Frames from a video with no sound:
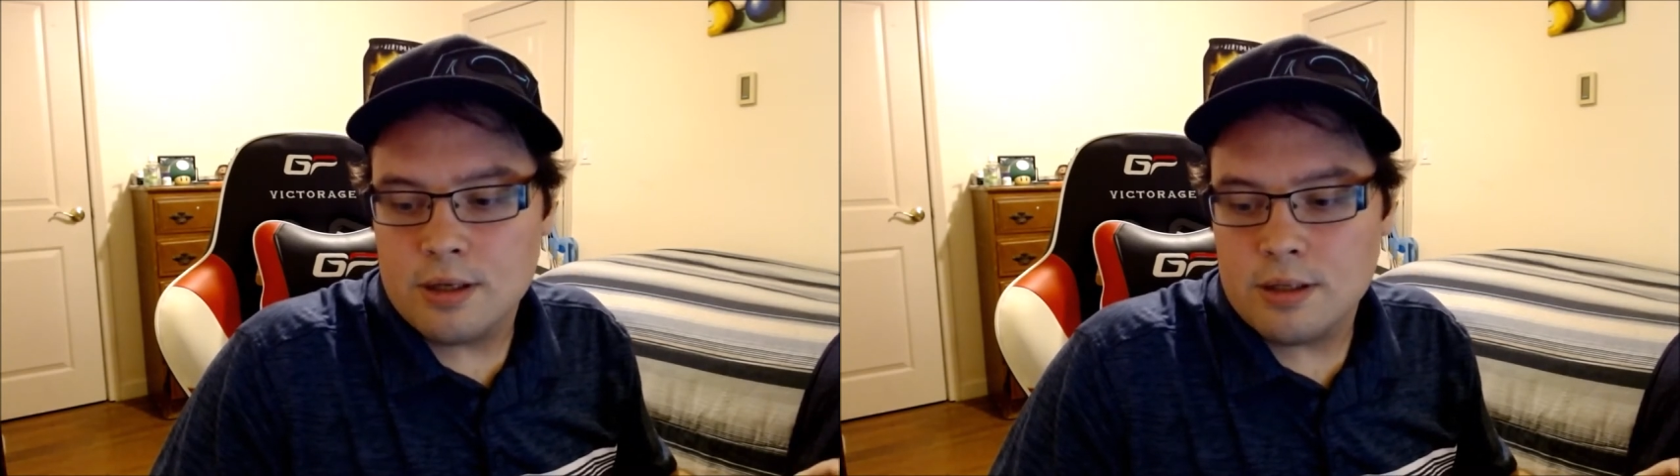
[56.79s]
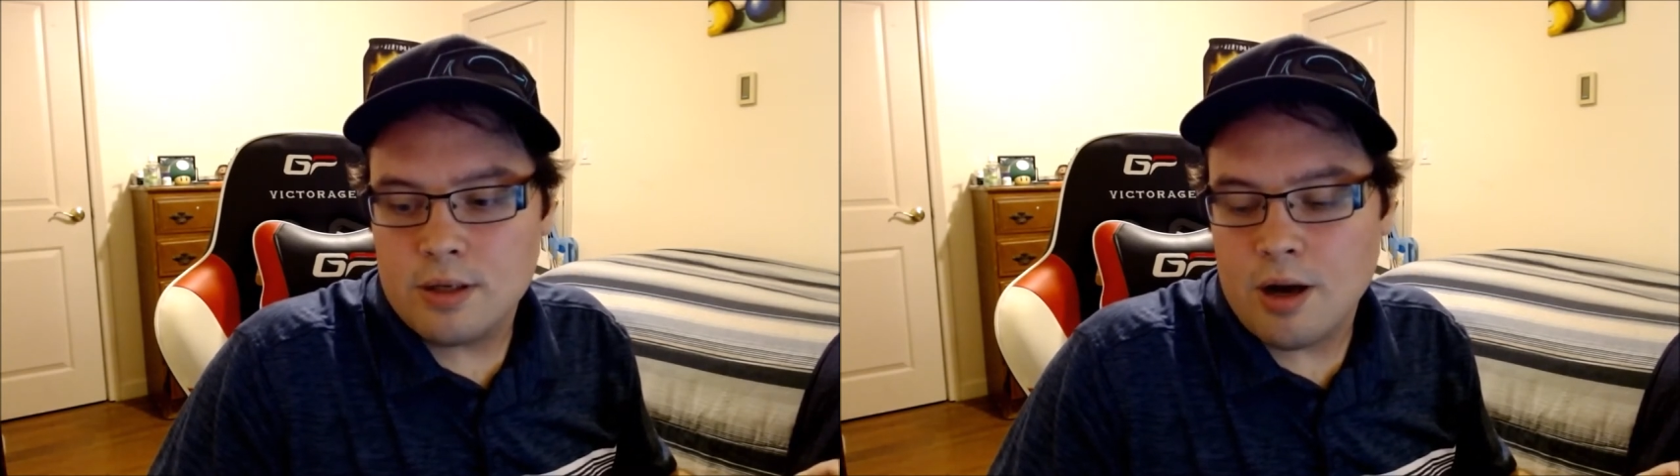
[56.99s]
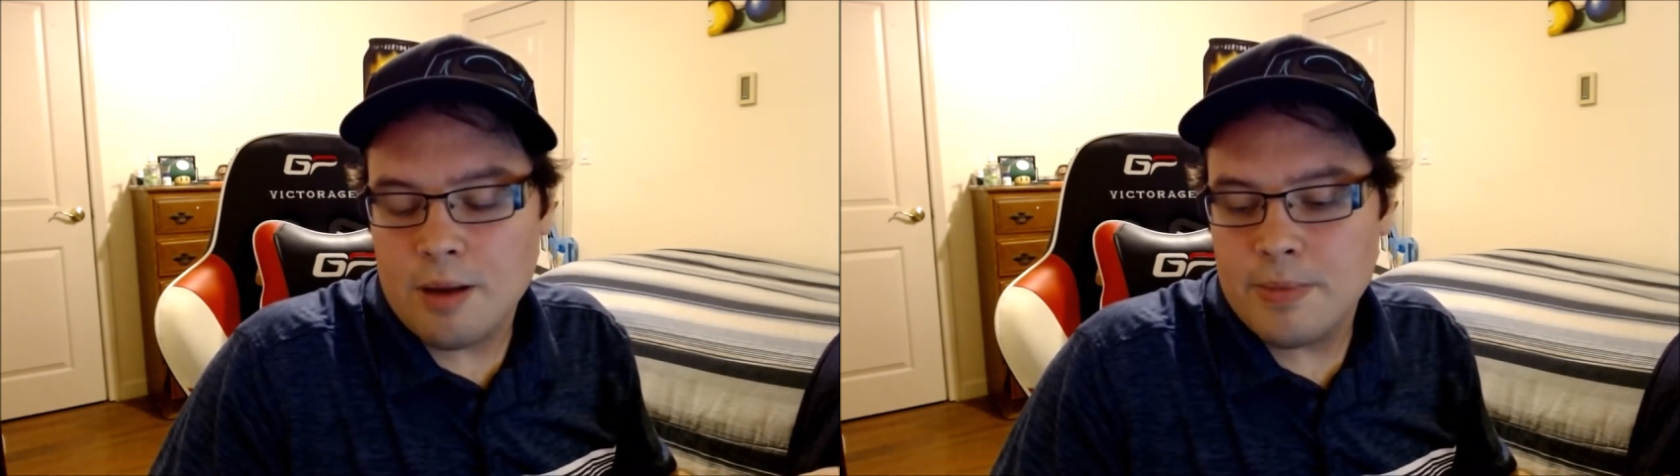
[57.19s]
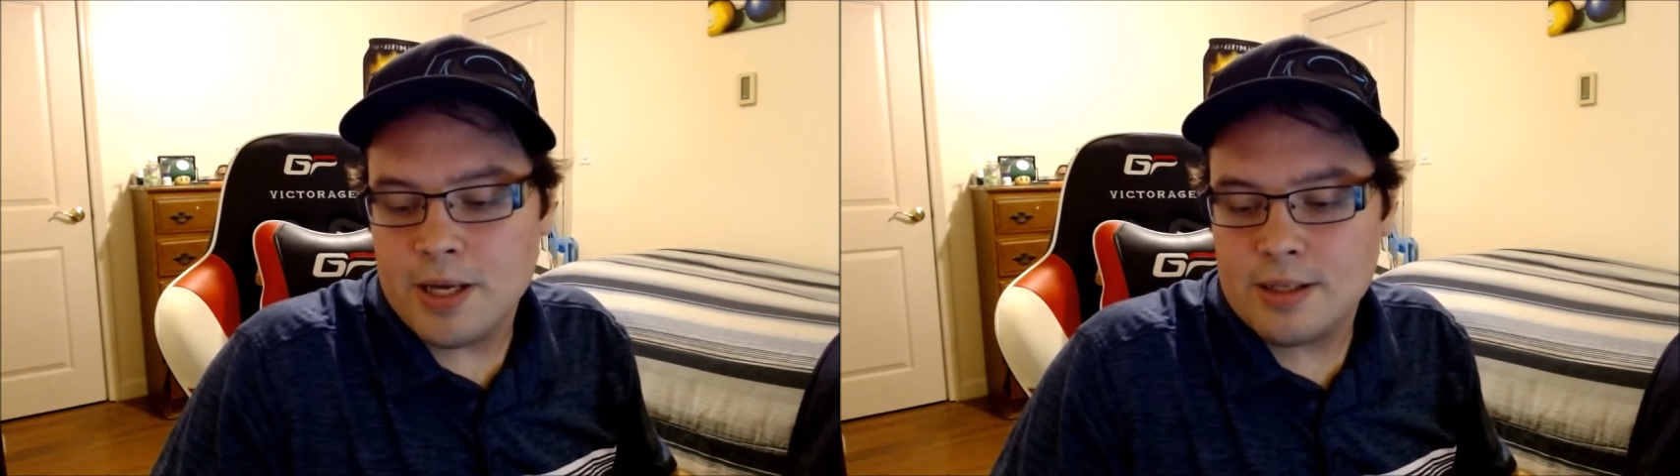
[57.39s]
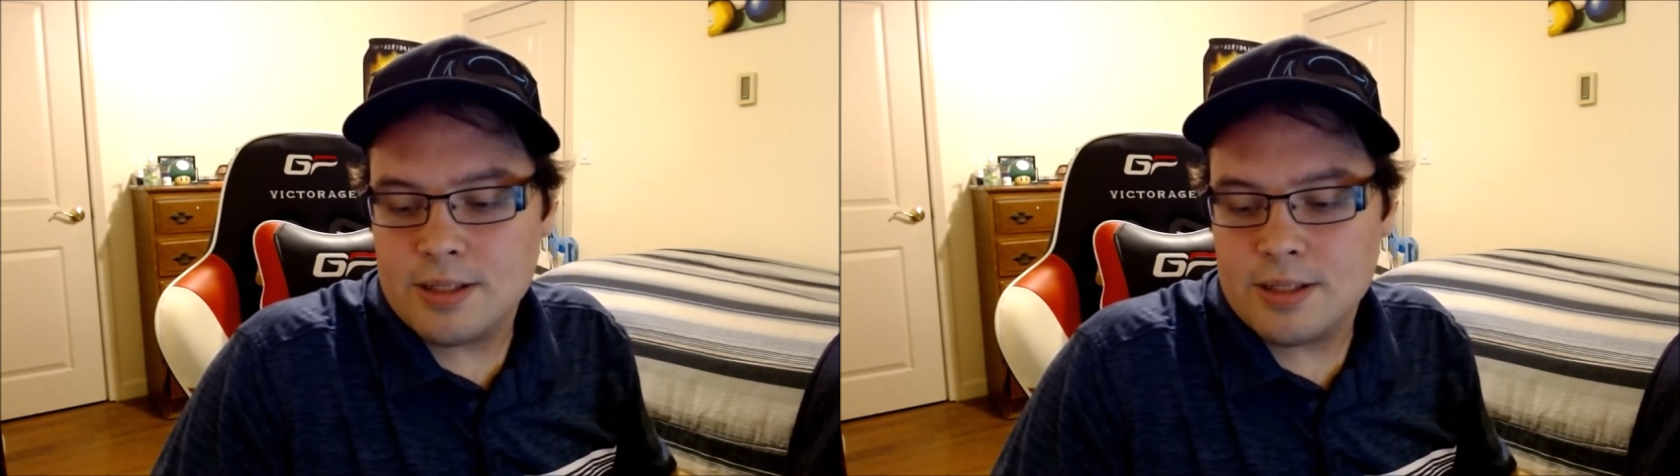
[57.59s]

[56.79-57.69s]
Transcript: topics,